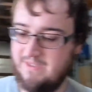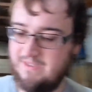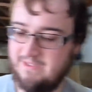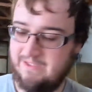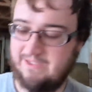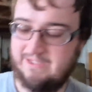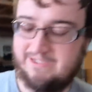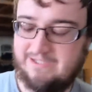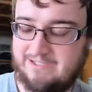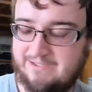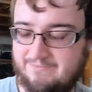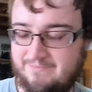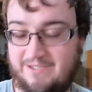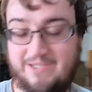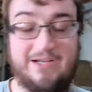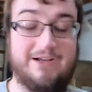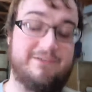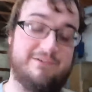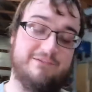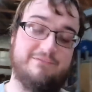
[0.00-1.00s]

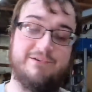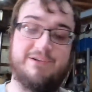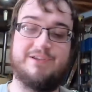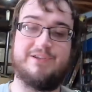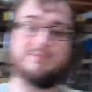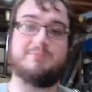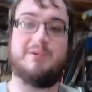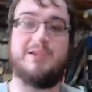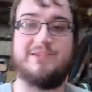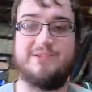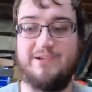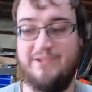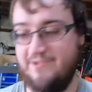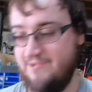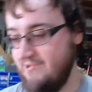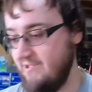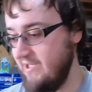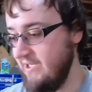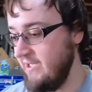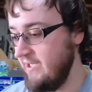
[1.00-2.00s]
and I do run the spacer on the
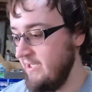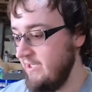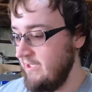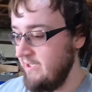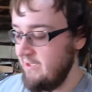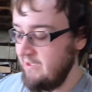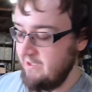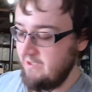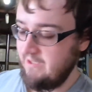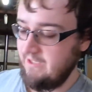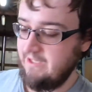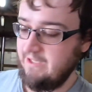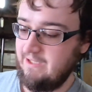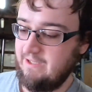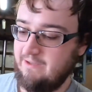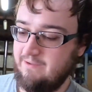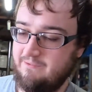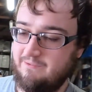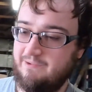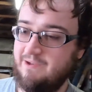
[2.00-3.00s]
street.
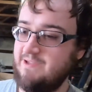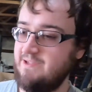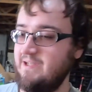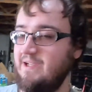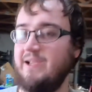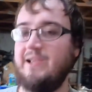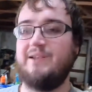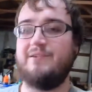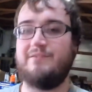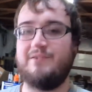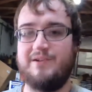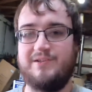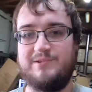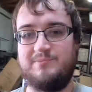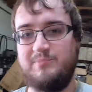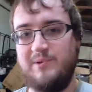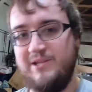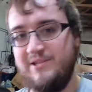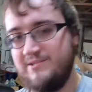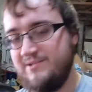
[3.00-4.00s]
And the reason I had to run the
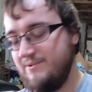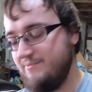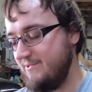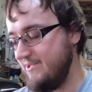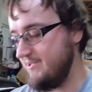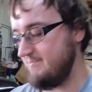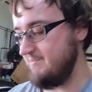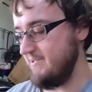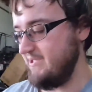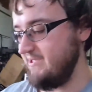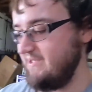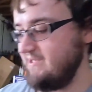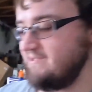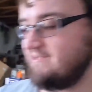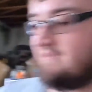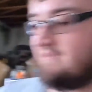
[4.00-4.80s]
spacer was because